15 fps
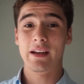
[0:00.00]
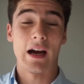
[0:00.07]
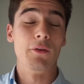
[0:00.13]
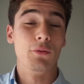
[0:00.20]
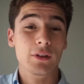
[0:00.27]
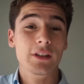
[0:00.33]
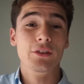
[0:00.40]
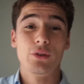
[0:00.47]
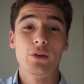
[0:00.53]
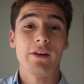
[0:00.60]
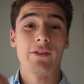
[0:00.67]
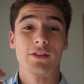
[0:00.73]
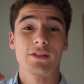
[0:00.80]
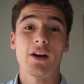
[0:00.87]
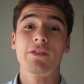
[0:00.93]
I really do have
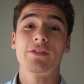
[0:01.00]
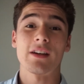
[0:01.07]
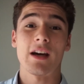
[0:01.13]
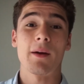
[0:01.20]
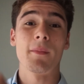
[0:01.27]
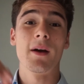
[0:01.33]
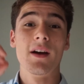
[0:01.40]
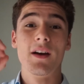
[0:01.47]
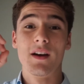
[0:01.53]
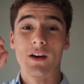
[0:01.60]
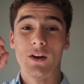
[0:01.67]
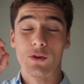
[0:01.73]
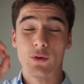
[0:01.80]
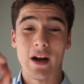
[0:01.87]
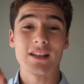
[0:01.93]
a tough time
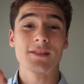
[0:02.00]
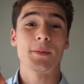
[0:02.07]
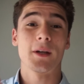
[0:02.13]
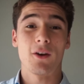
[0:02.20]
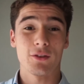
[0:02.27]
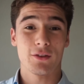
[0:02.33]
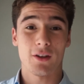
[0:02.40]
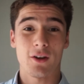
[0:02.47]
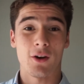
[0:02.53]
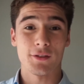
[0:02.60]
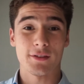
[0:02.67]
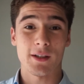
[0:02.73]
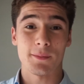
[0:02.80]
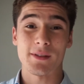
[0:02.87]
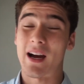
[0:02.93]
grasping onto
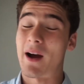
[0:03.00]
concepts.